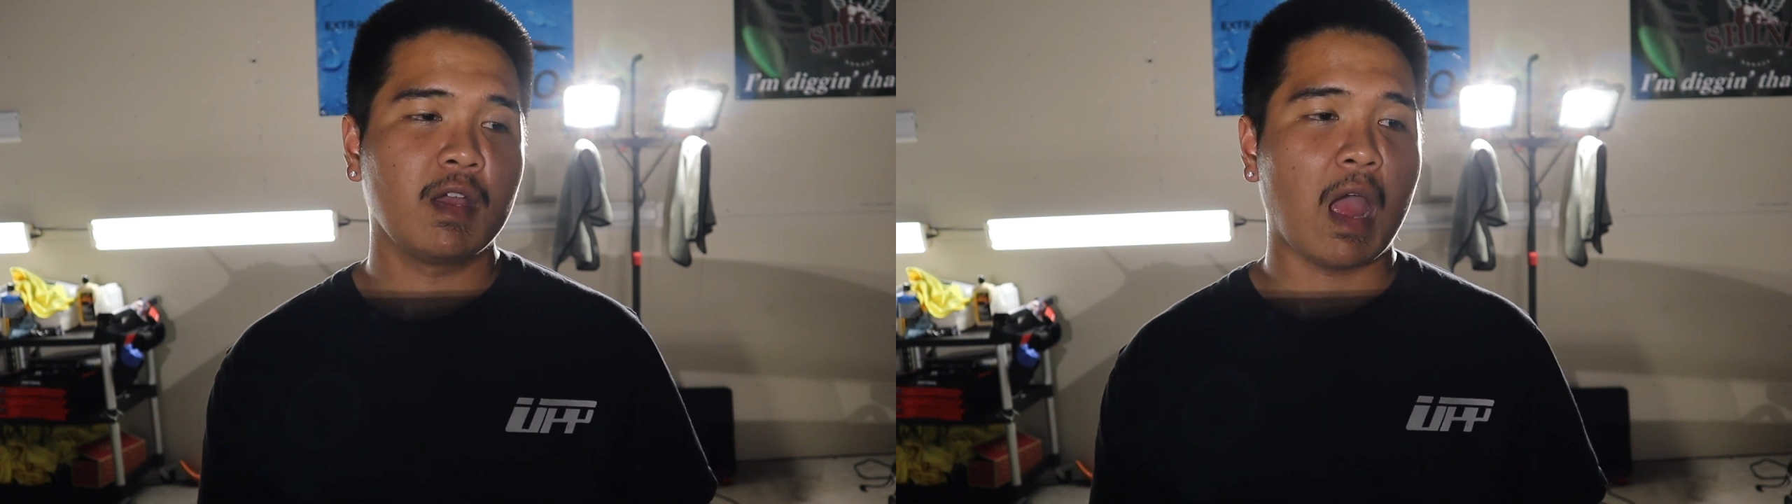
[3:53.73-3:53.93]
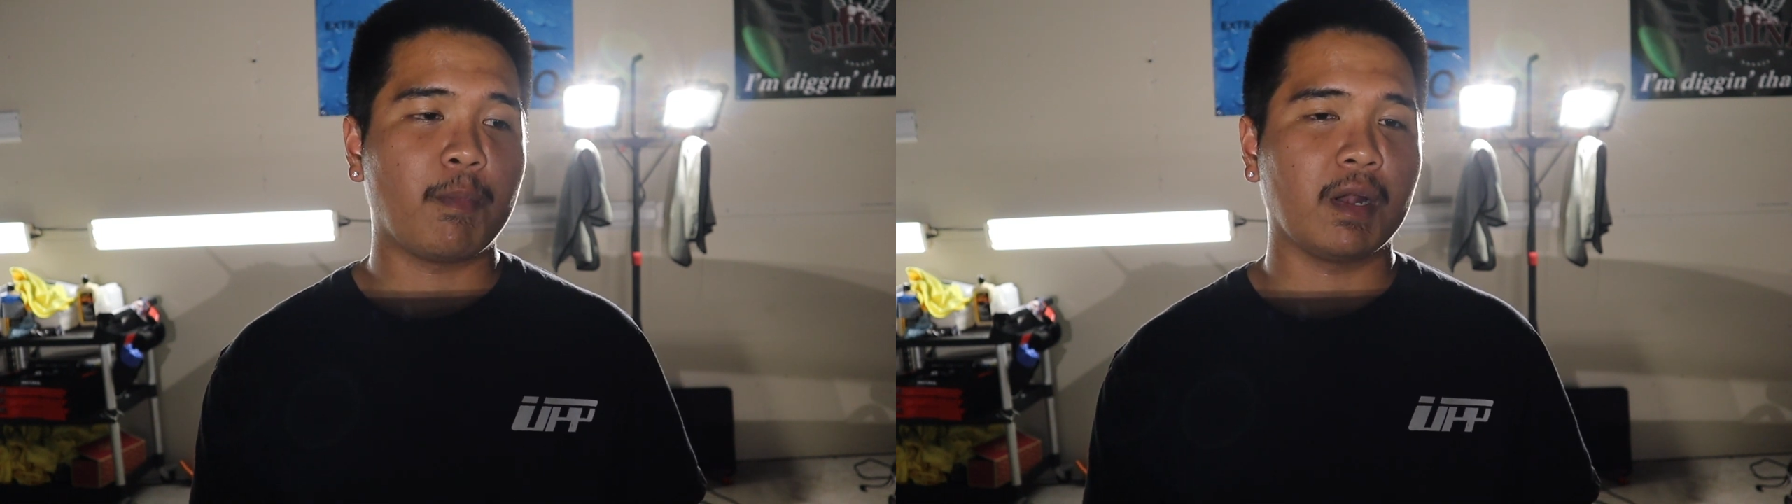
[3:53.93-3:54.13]

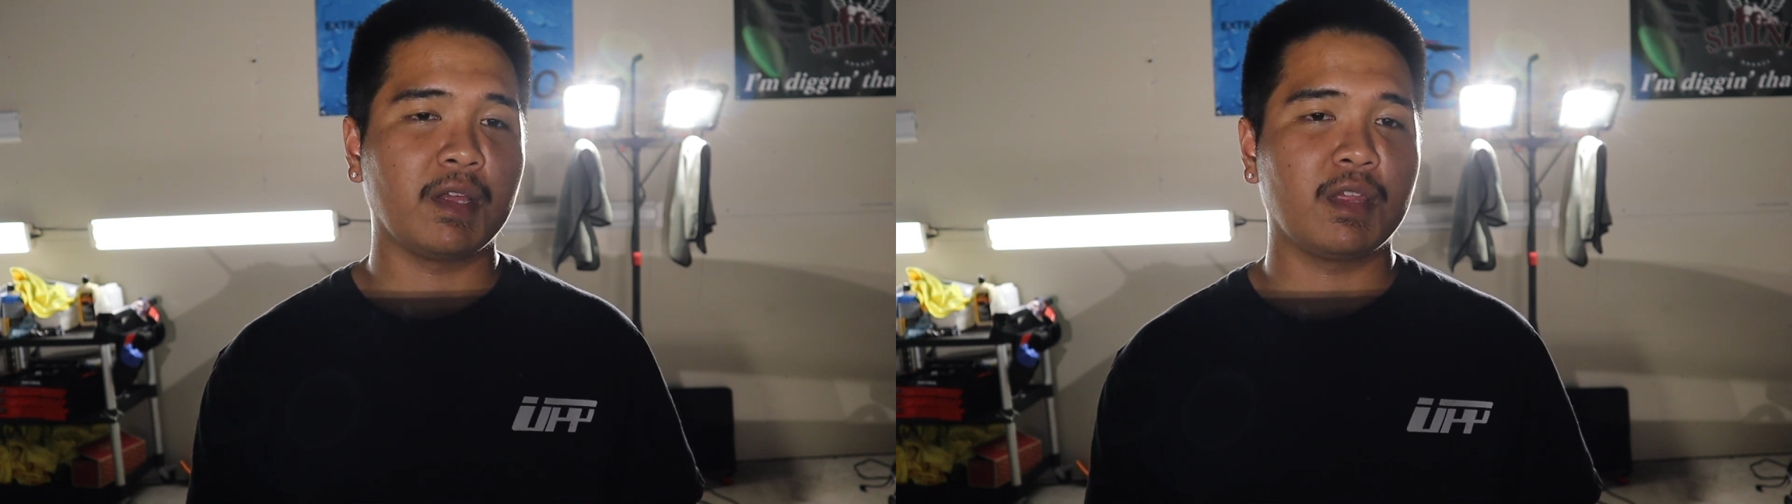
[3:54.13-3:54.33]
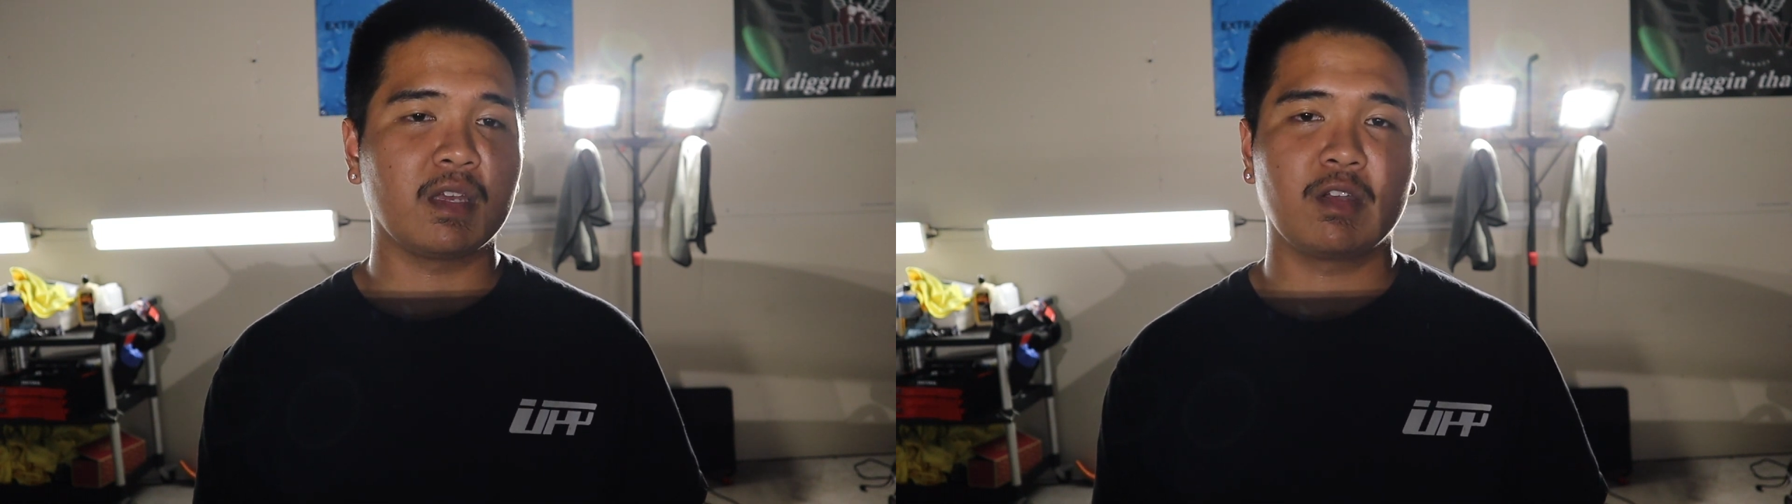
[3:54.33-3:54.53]
I
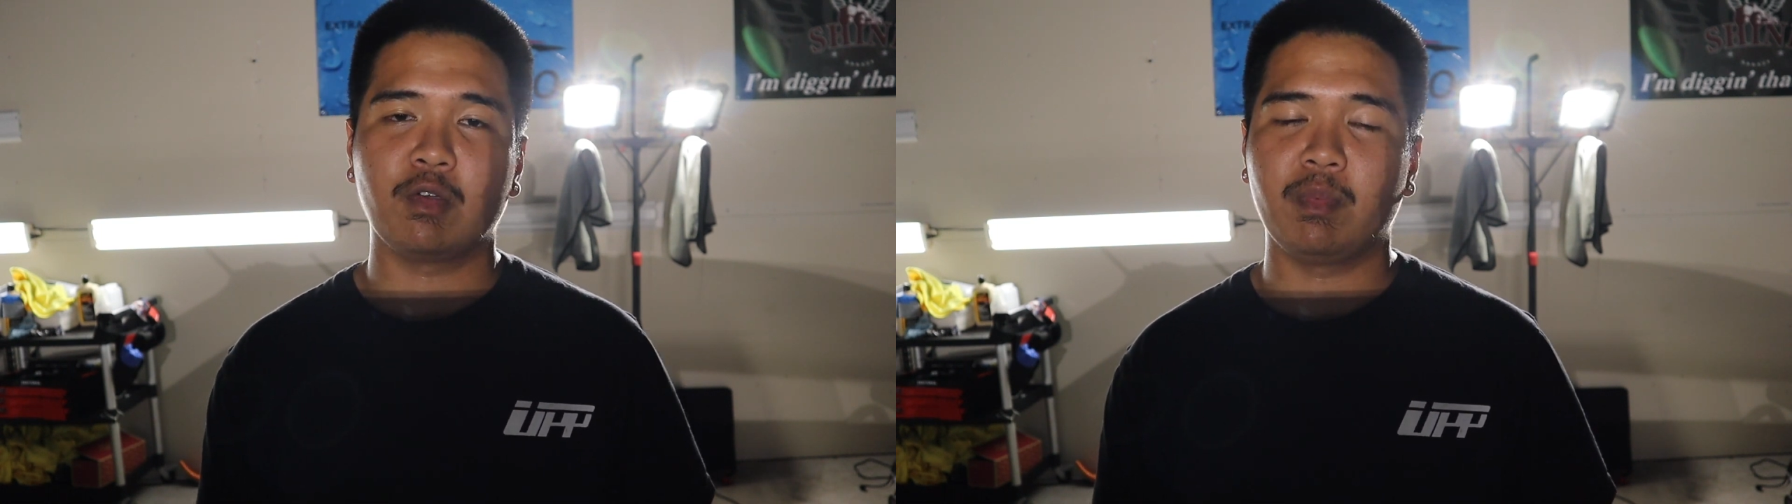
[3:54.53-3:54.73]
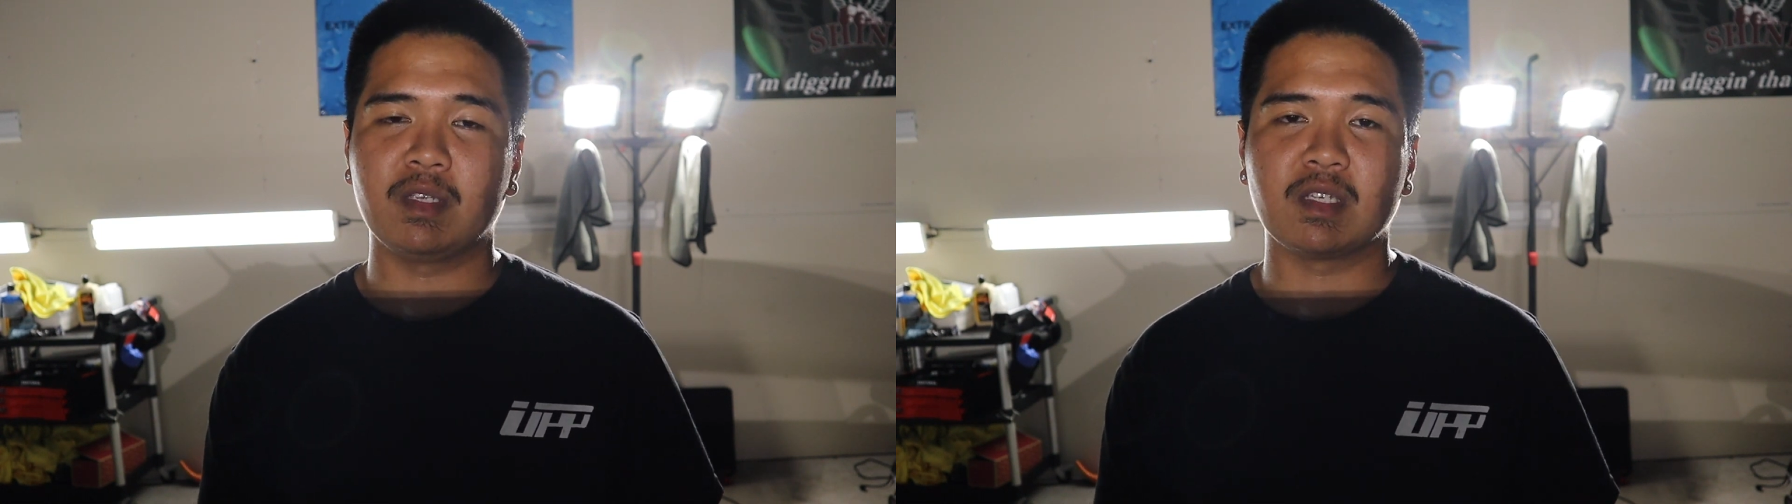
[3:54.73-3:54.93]
probably think it
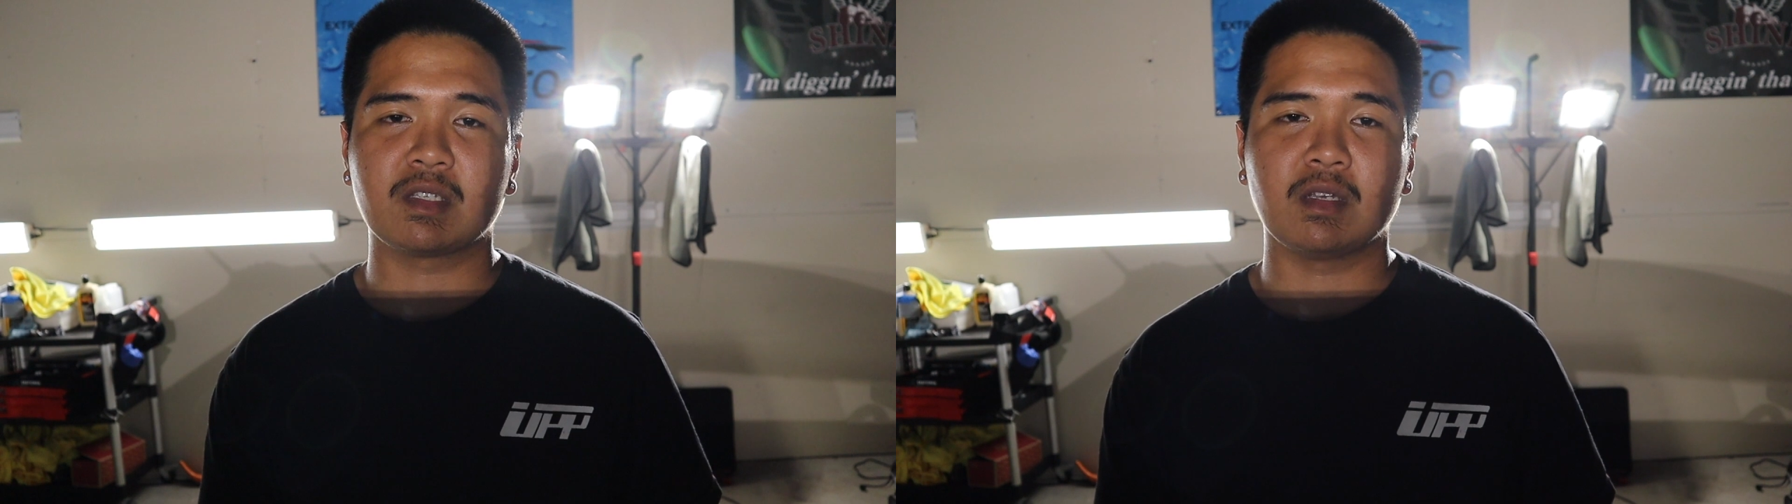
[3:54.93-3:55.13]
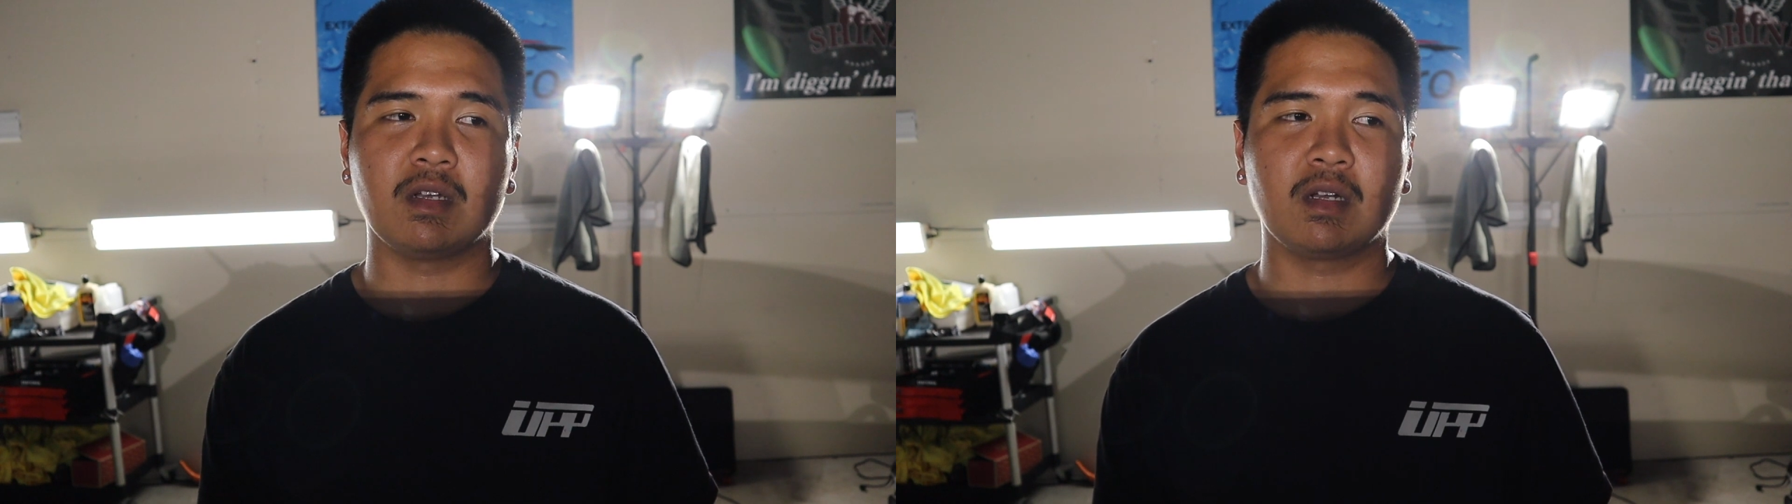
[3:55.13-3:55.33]
could be
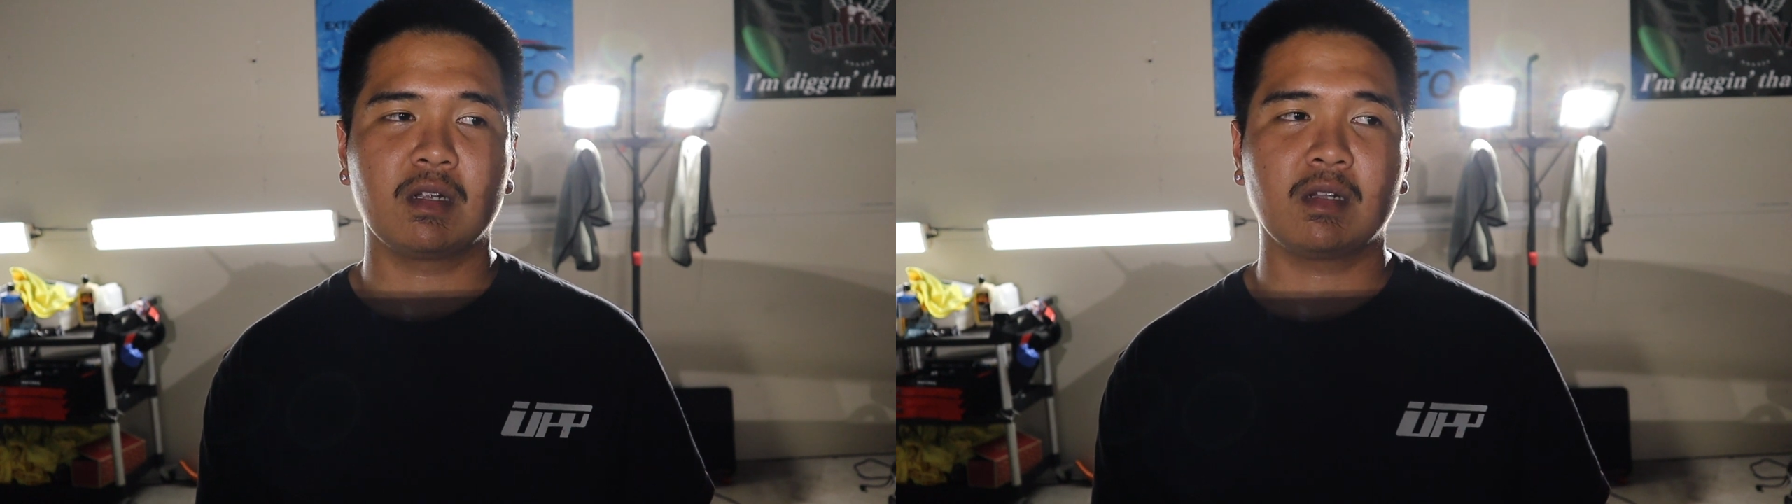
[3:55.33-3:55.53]
just the